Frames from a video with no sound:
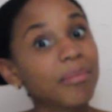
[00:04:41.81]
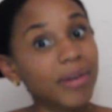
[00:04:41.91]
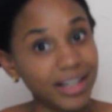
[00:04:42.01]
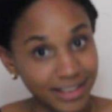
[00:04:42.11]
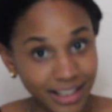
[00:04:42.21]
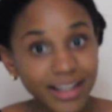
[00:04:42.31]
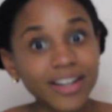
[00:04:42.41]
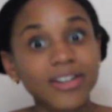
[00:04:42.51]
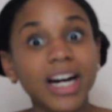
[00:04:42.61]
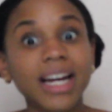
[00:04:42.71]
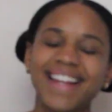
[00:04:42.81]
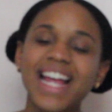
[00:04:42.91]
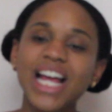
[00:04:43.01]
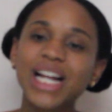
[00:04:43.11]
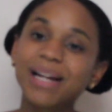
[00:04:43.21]
but it's in there, right?
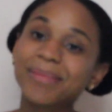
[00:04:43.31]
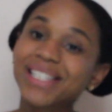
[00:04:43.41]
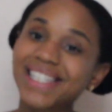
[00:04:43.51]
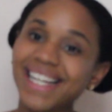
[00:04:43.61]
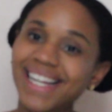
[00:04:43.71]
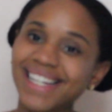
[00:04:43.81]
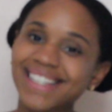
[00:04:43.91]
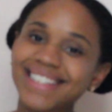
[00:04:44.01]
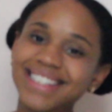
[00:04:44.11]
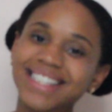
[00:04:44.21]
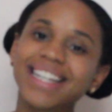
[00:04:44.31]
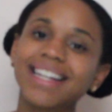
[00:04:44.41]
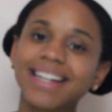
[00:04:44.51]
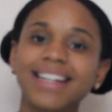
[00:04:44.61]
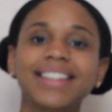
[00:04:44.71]
Number 6,
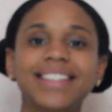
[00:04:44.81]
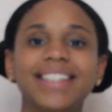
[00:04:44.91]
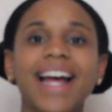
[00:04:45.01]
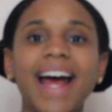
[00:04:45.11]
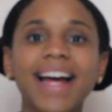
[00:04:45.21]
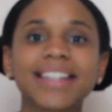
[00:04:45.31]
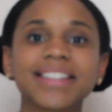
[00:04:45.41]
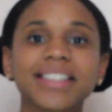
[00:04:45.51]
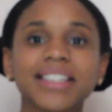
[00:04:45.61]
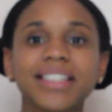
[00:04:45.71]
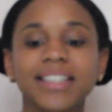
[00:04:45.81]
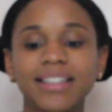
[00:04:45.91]
gas